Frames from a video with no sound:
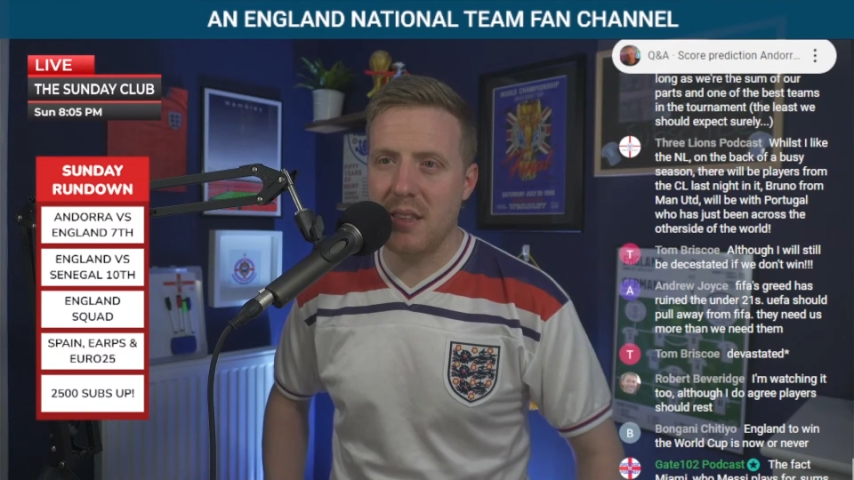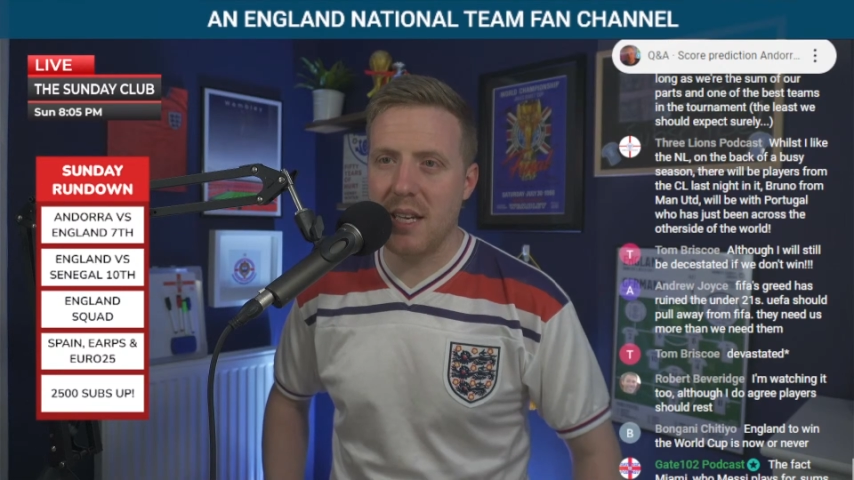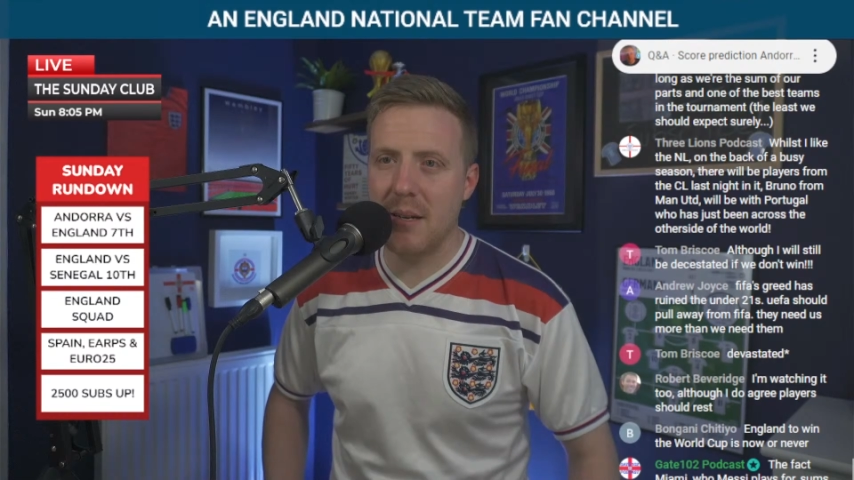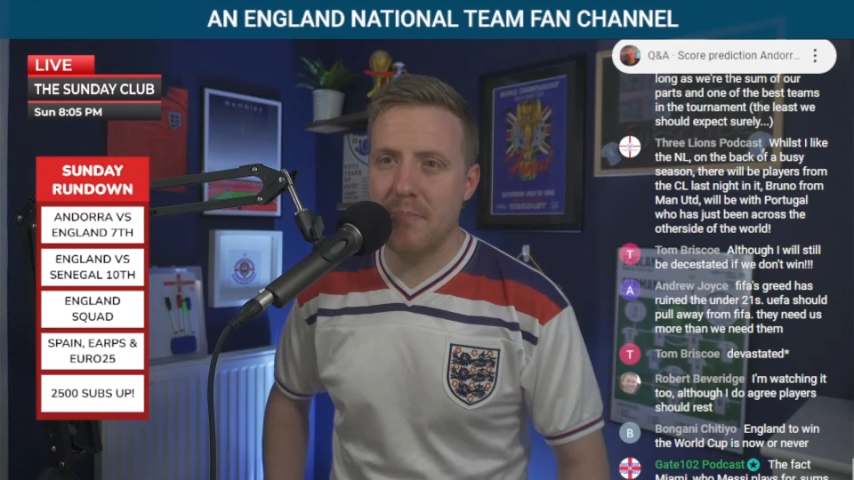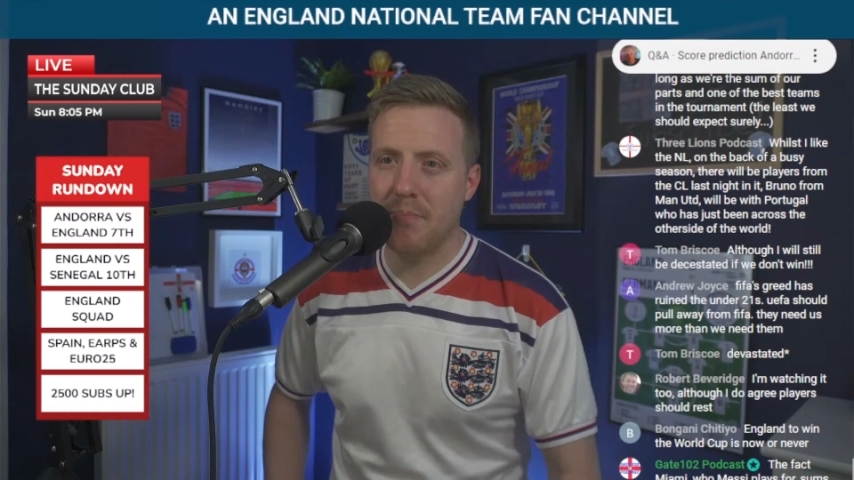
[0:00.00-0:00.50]

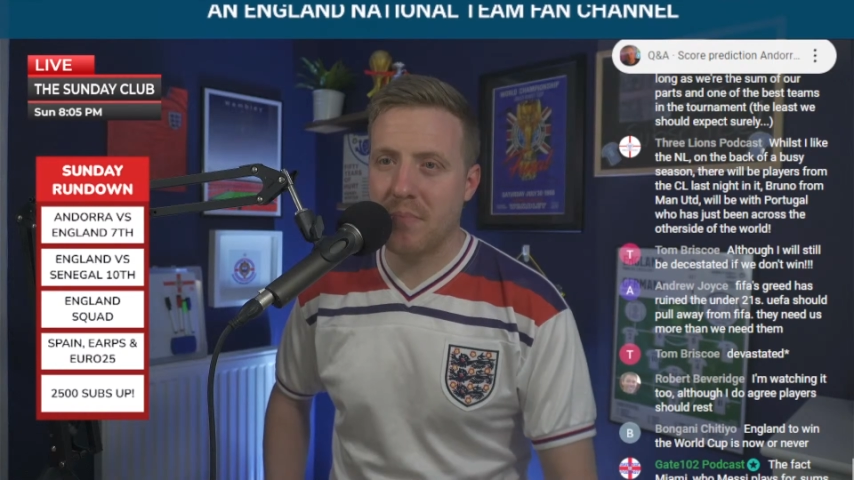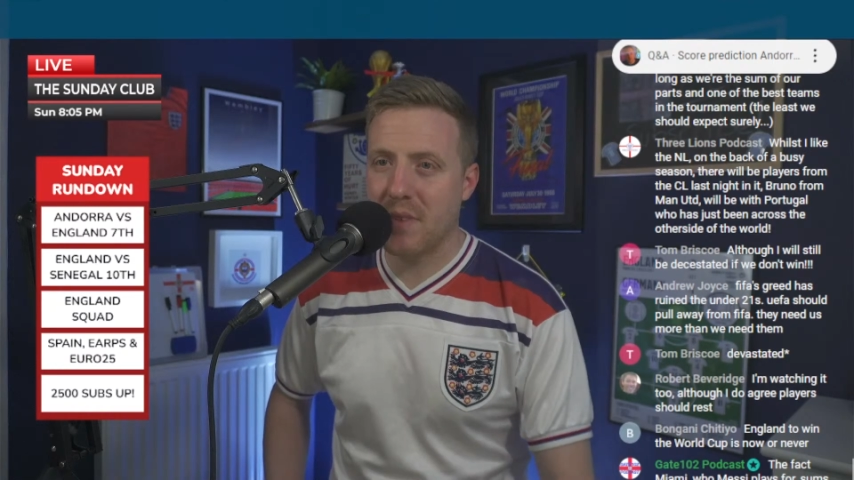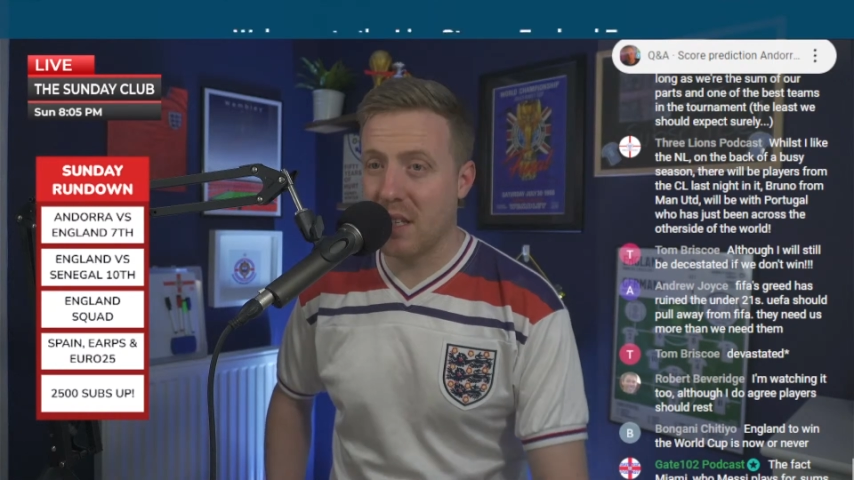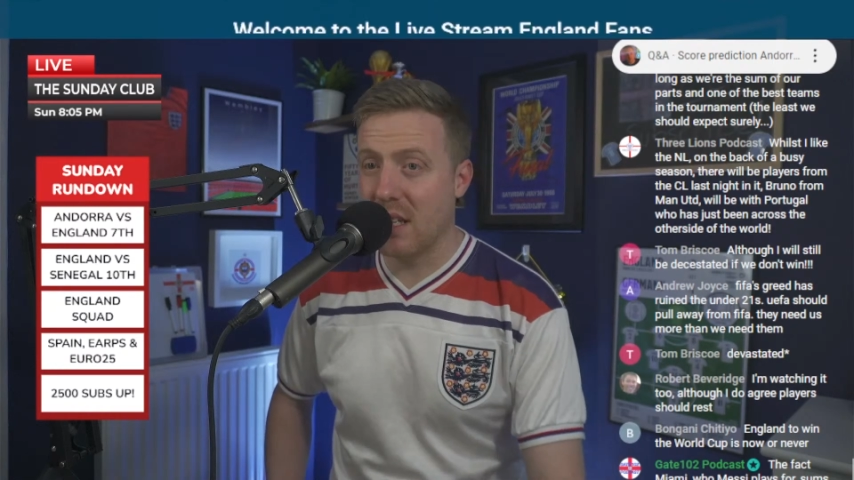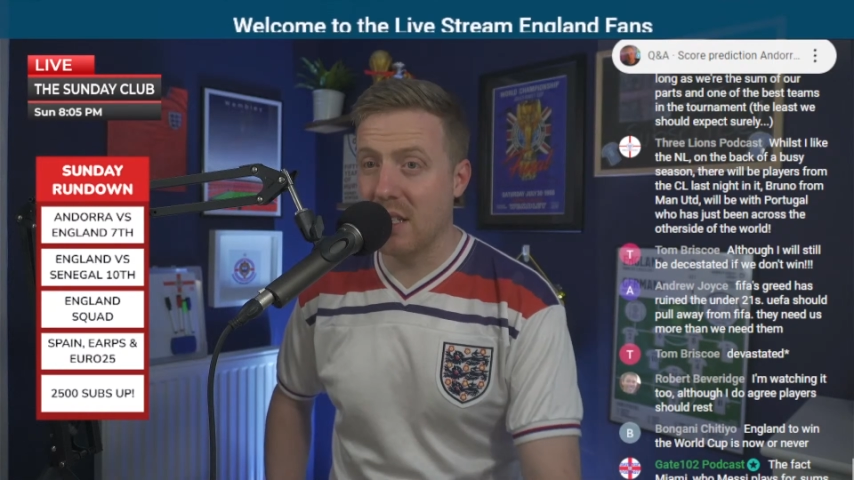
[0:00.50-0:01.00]
them.
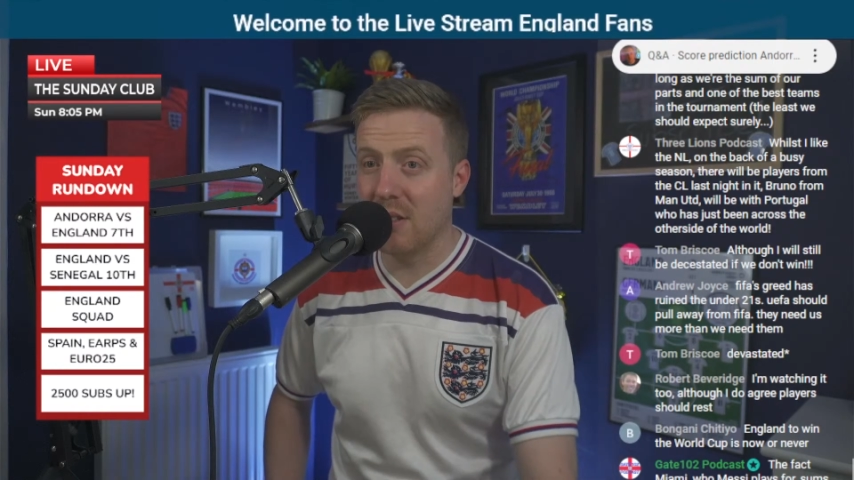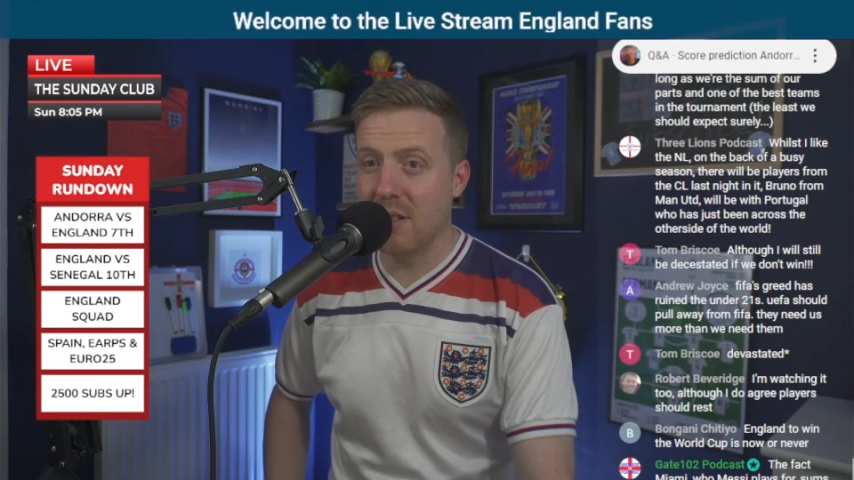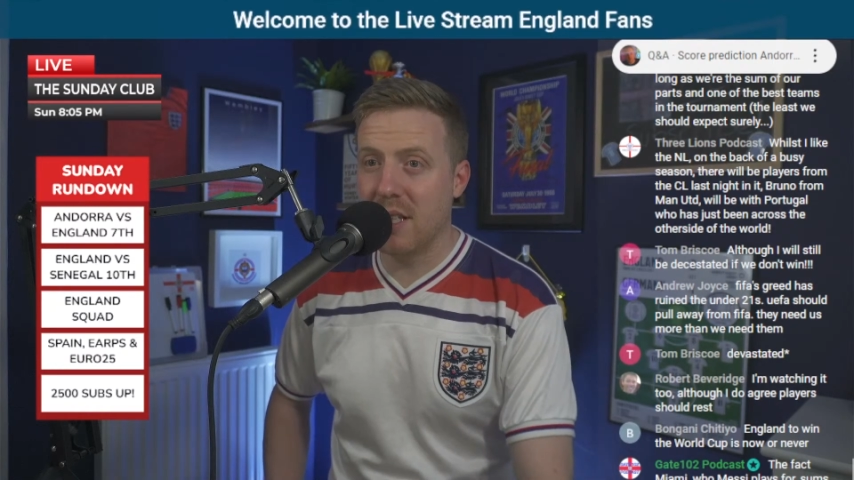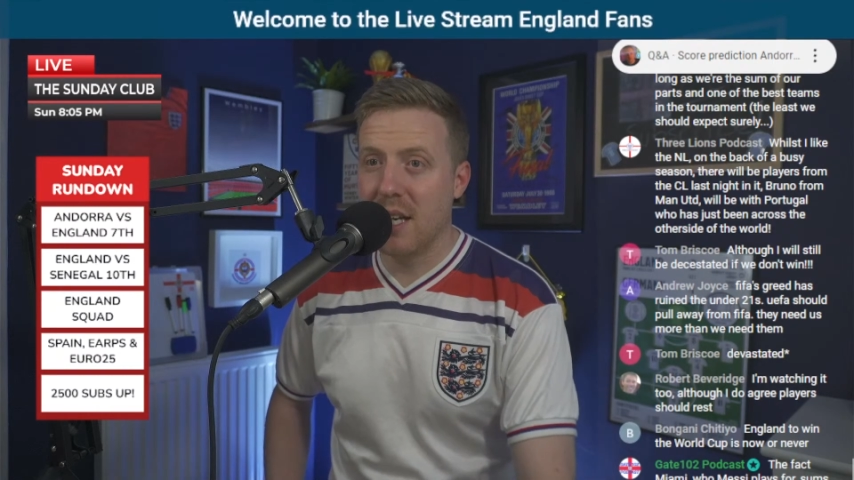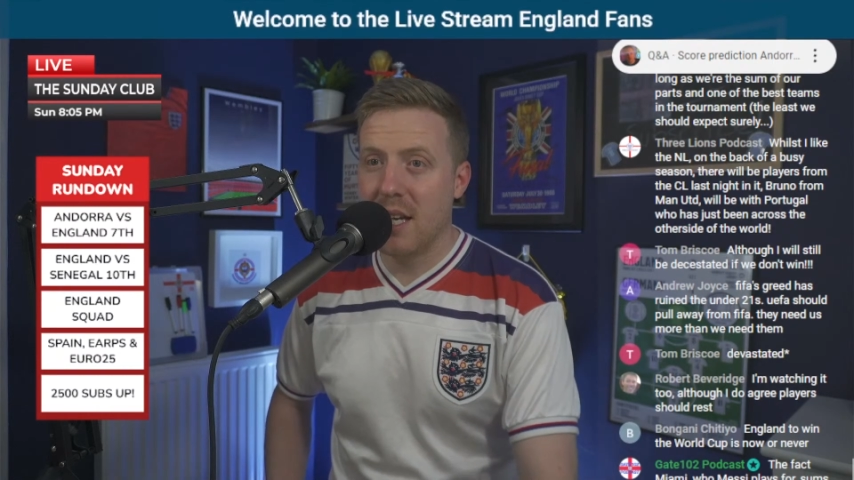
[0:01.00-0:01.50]
I agree.